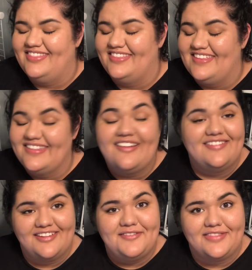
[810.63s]
it's
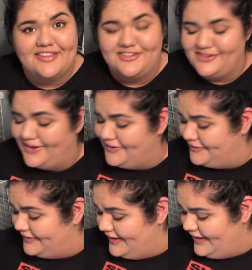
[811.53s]
also in the
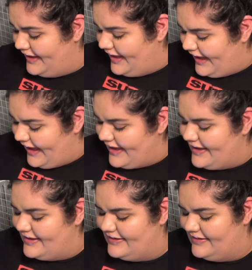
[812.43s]
show,
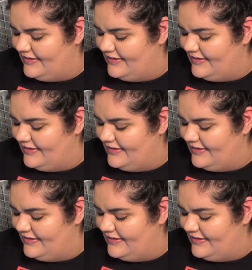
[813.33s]
and